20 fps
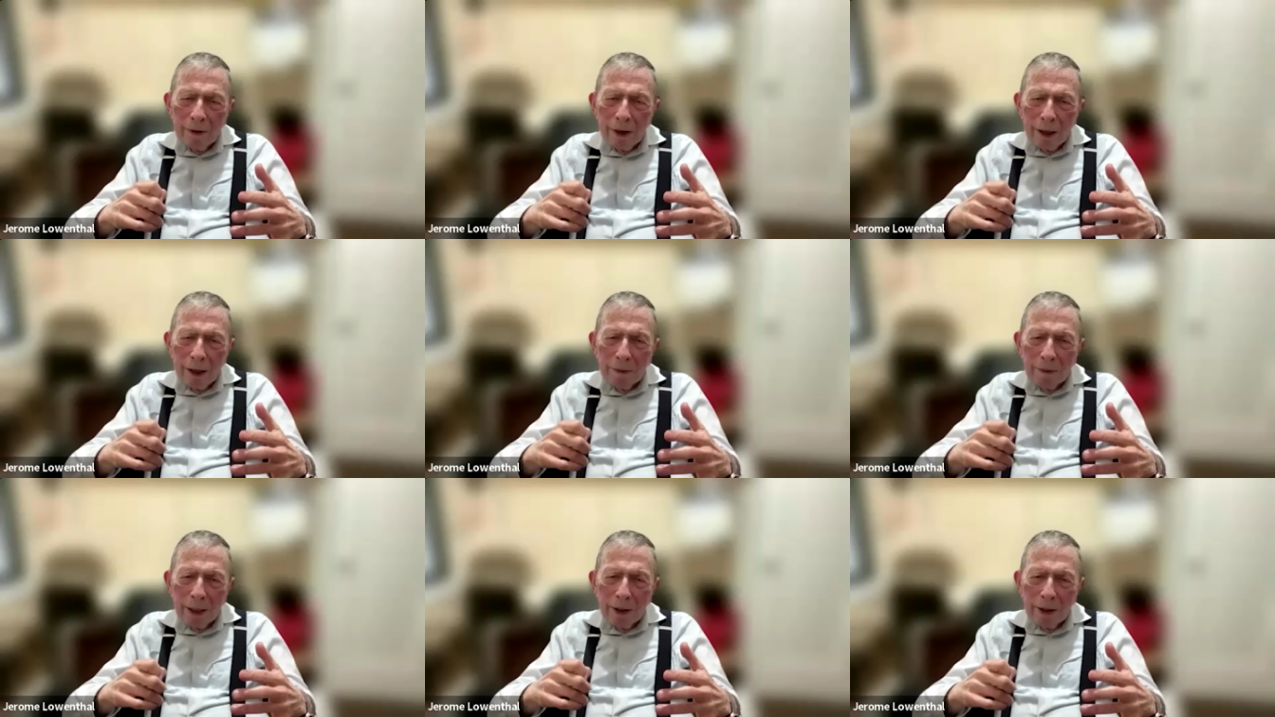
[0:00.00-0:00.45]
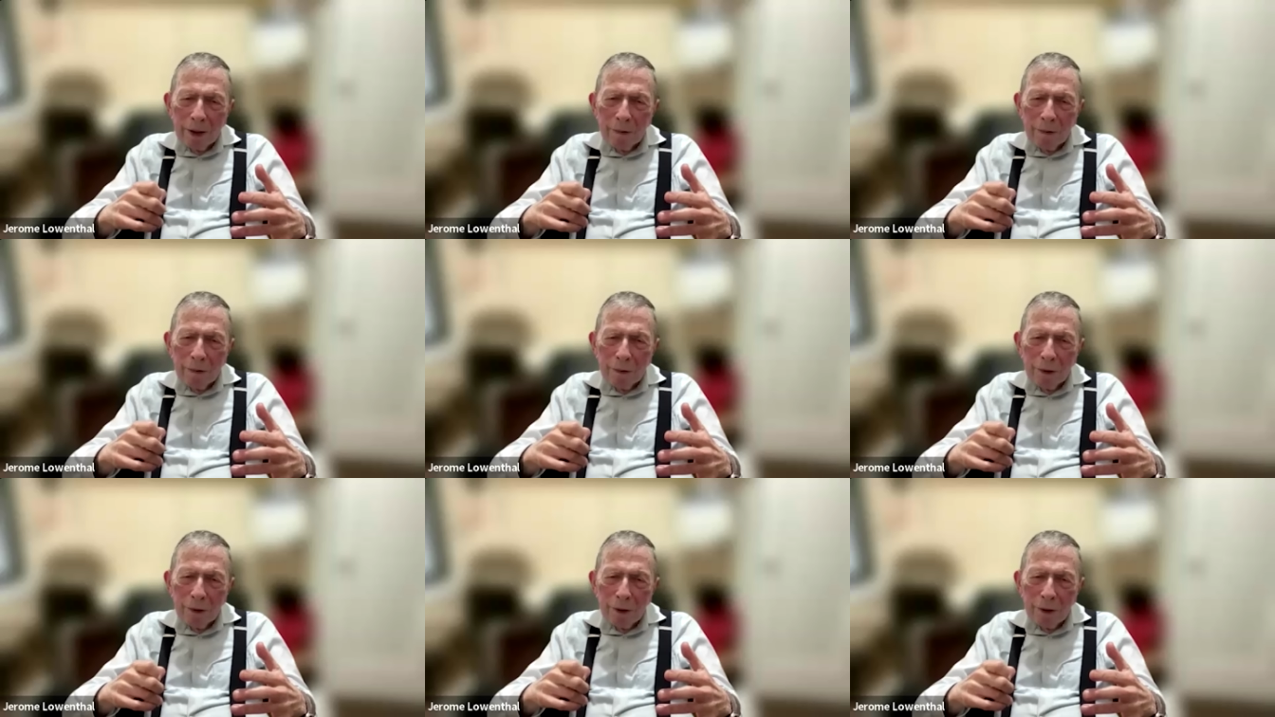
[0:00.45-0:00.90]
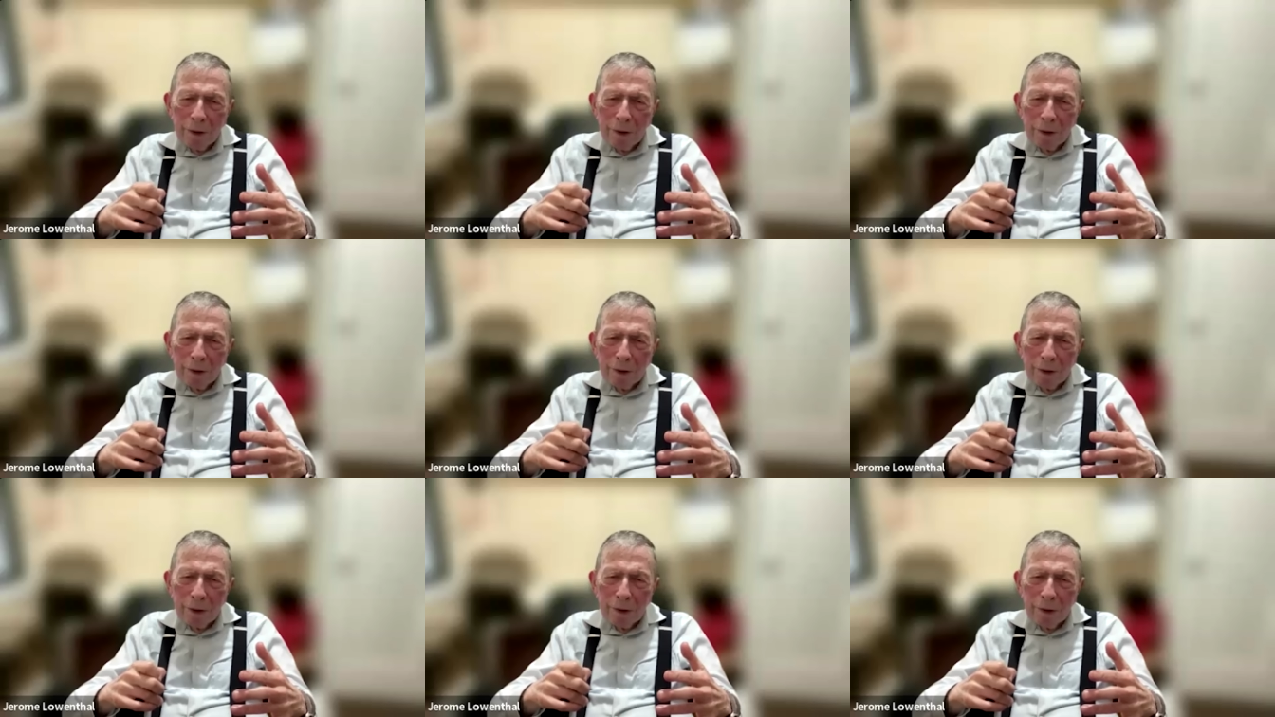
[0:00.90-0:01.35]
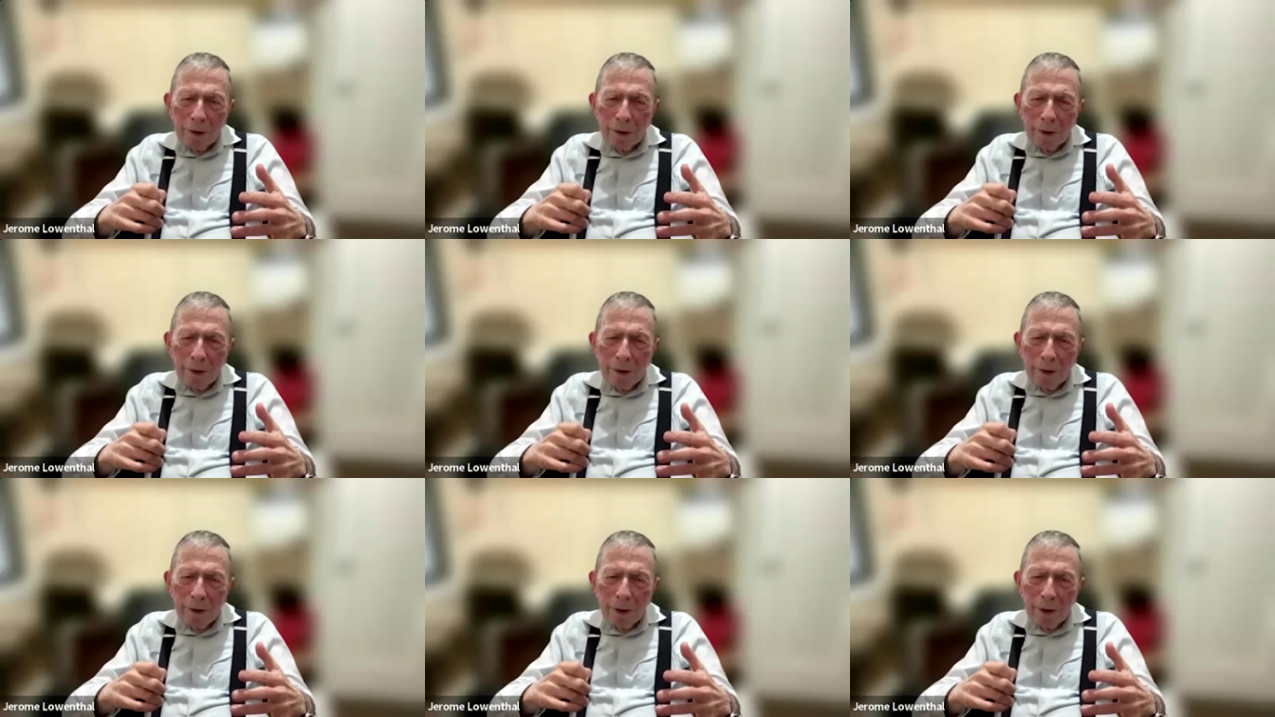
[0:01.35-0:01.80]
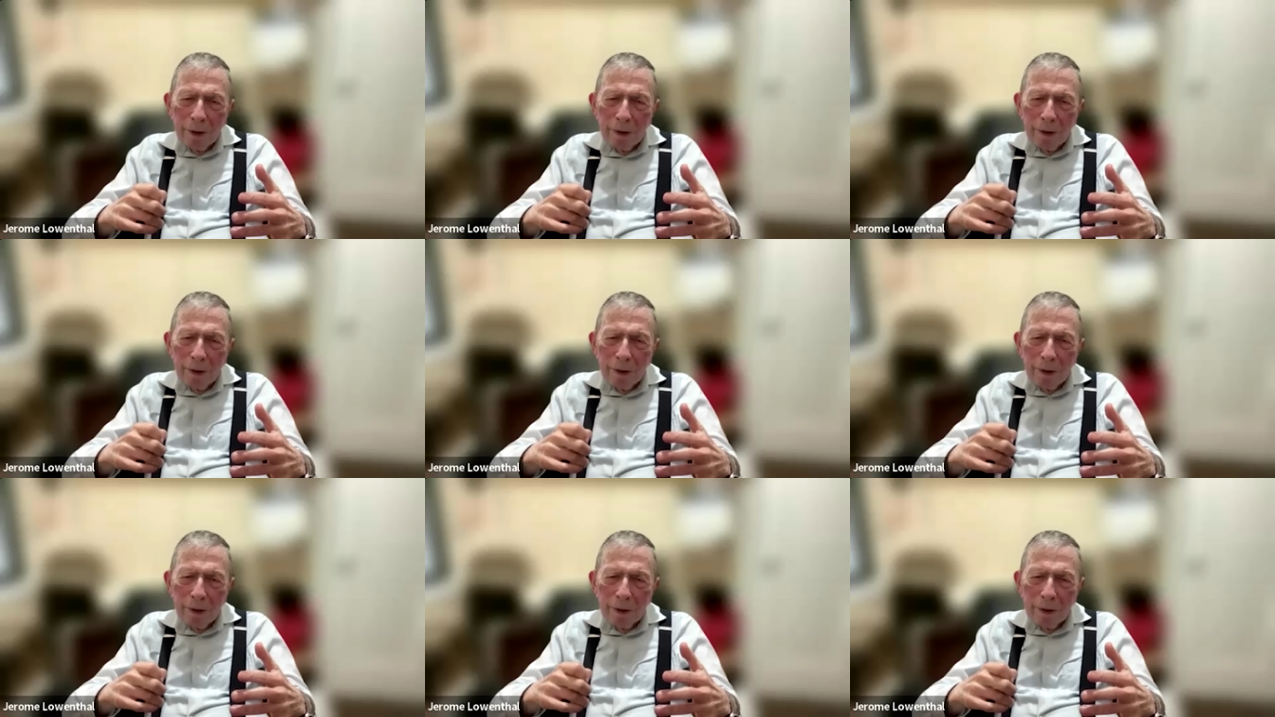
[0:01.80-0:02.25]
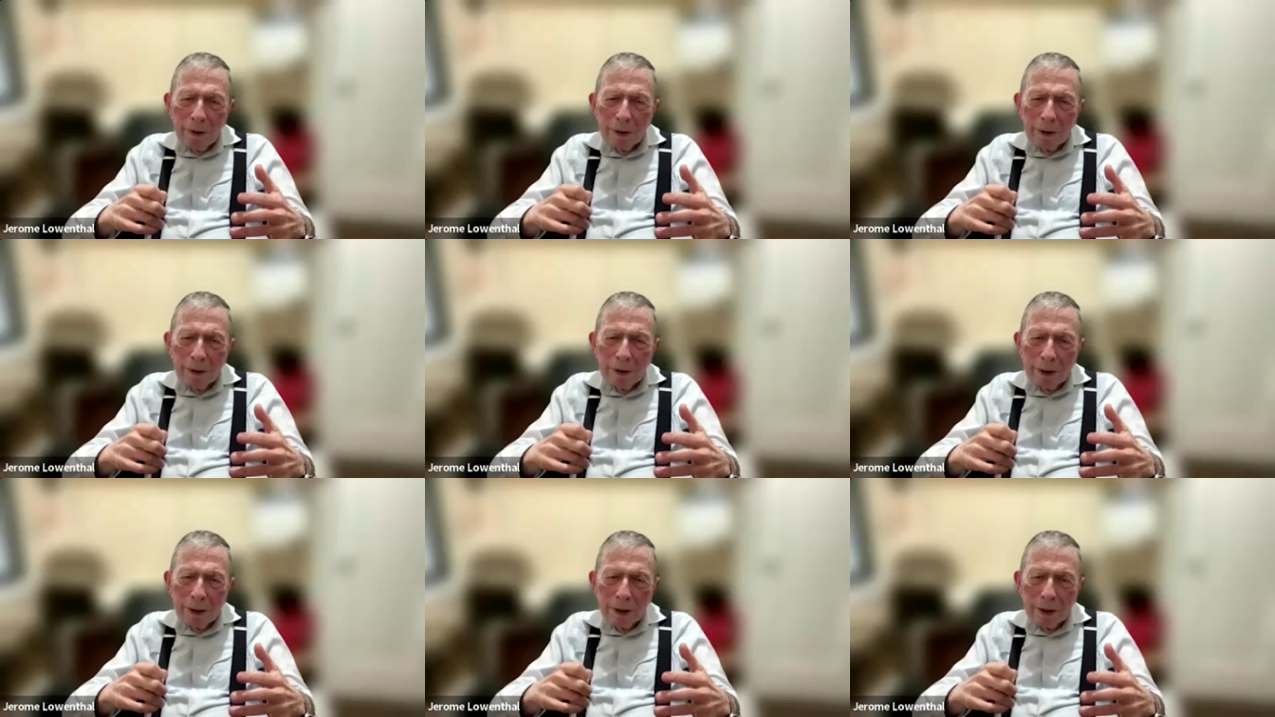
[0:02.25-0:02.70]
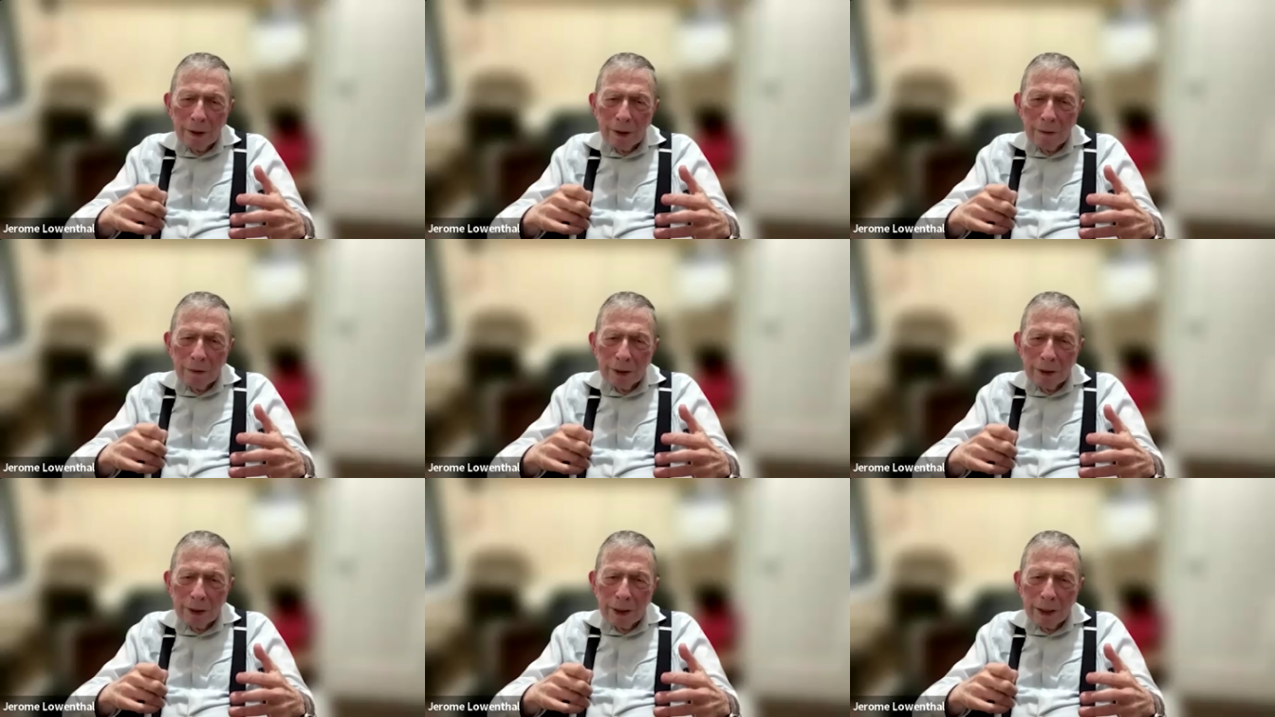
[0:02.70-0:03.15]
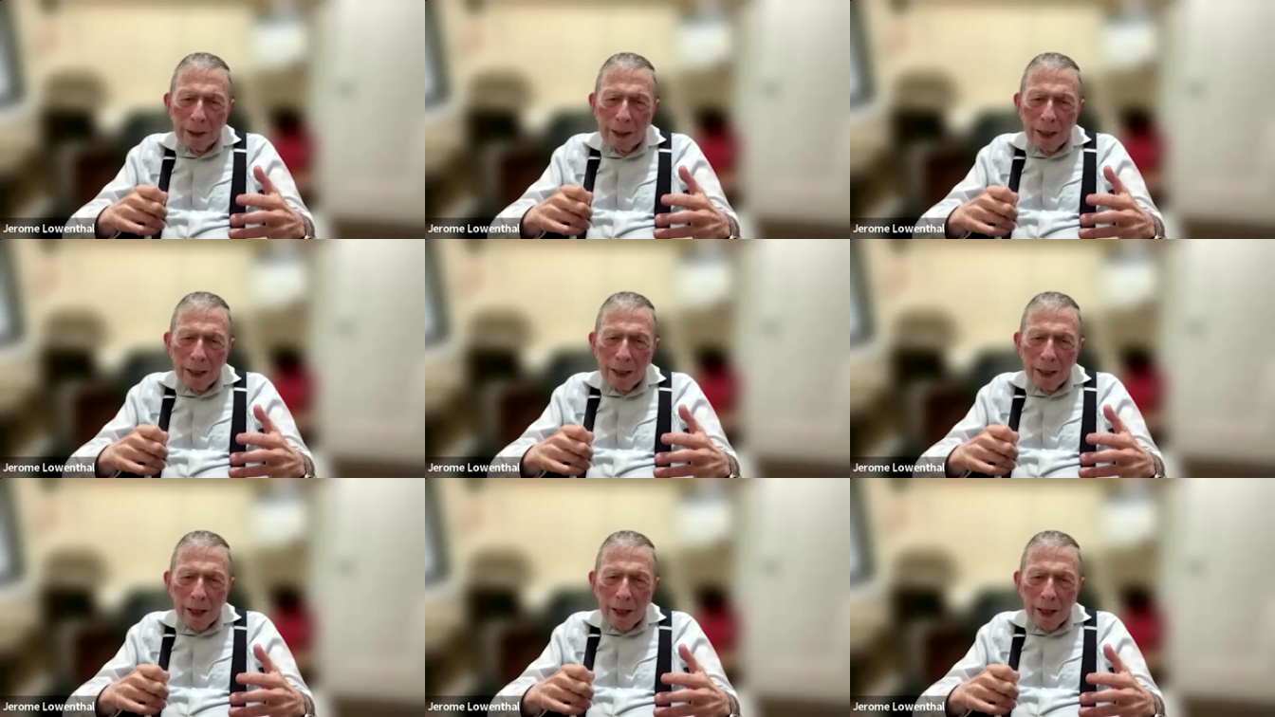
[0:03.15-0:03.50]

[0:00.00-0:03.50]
Rachmaninoff third, or Tchaikovsky.